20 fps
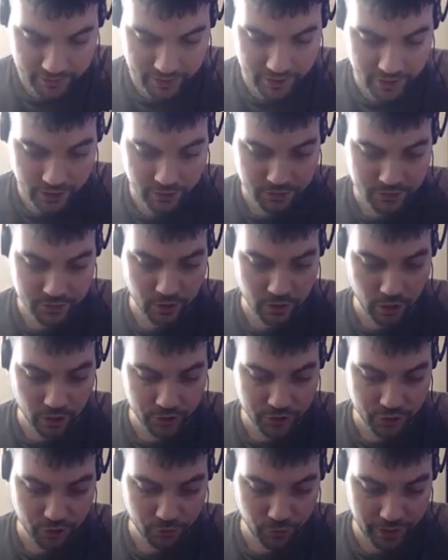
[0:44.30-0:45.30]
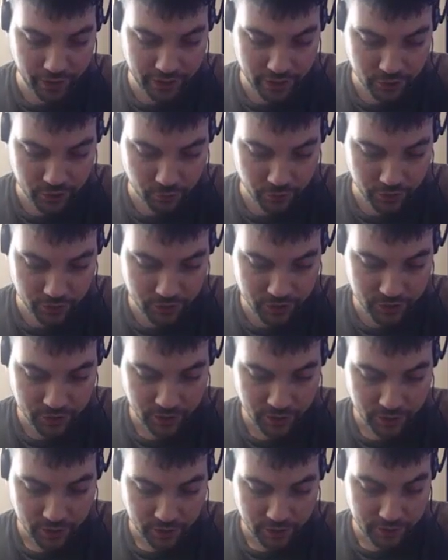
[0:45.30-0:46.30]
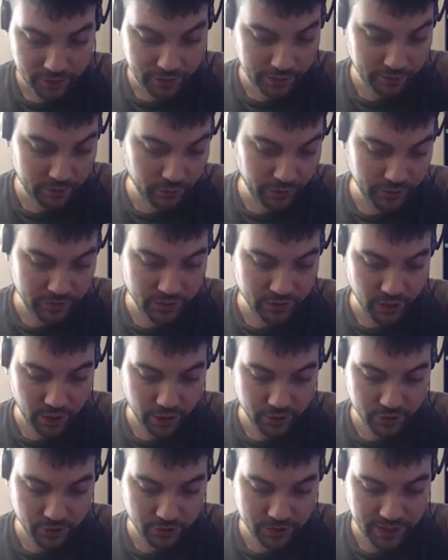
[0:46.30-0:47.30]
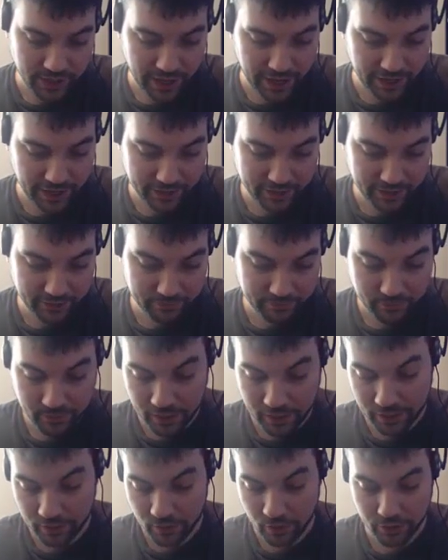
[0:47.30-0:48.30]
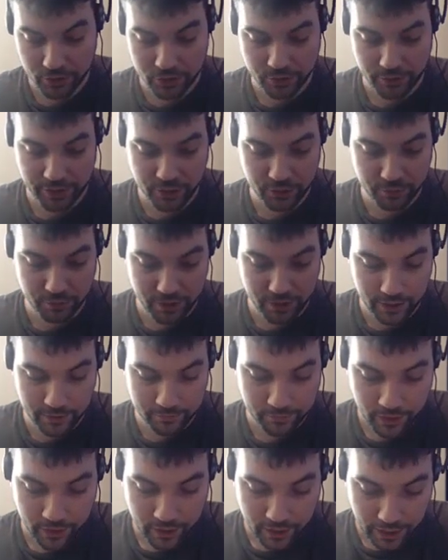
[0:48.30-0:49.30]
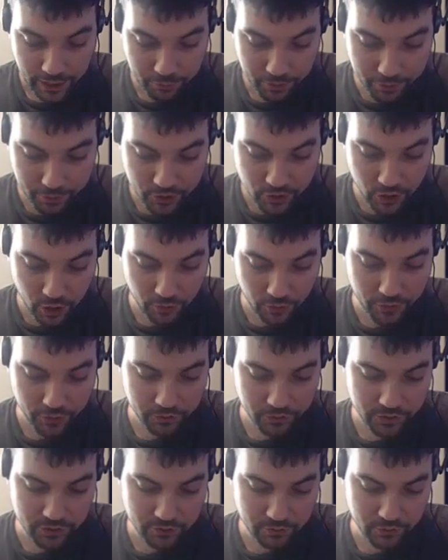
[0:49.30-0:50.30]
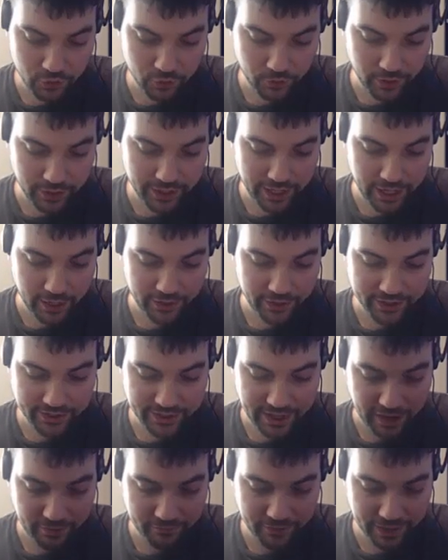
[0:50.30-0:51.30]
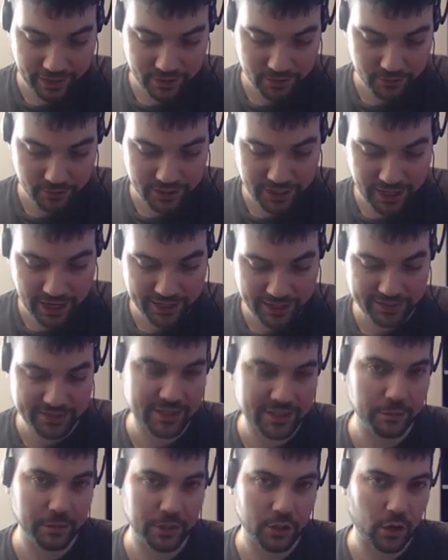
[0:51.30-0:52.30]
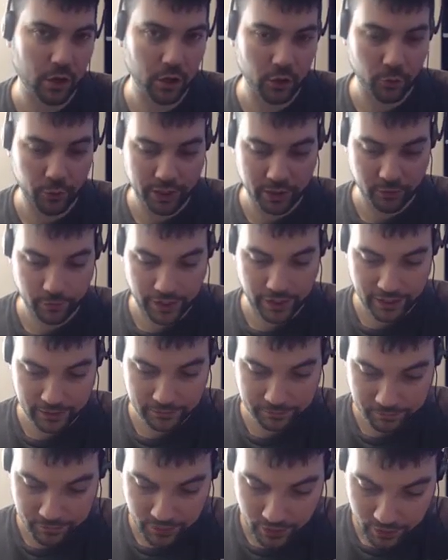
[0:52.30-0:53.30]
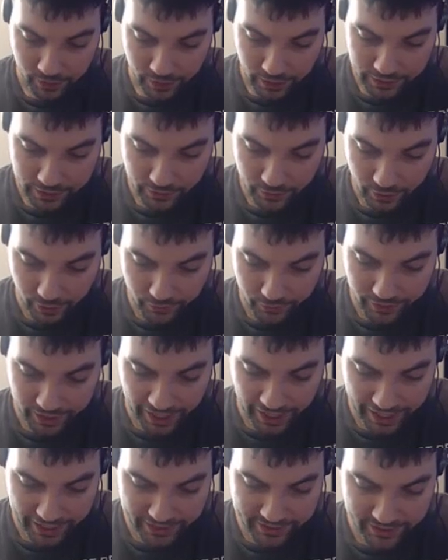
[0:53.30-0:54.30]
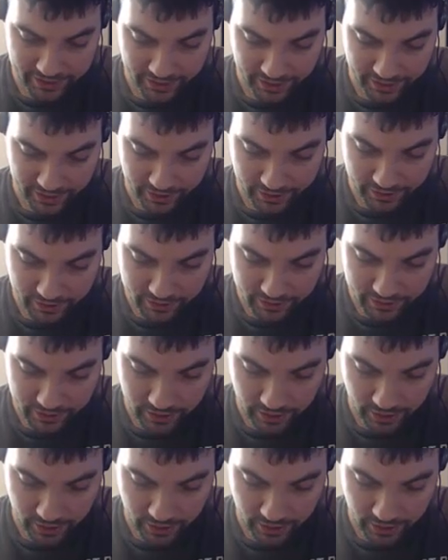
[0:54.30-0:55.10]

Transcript: there's an archer range, which increases archer attack and archer HP. And pretty much all of those training areas have that, so it's kind of similar all the way around. Another area that has it is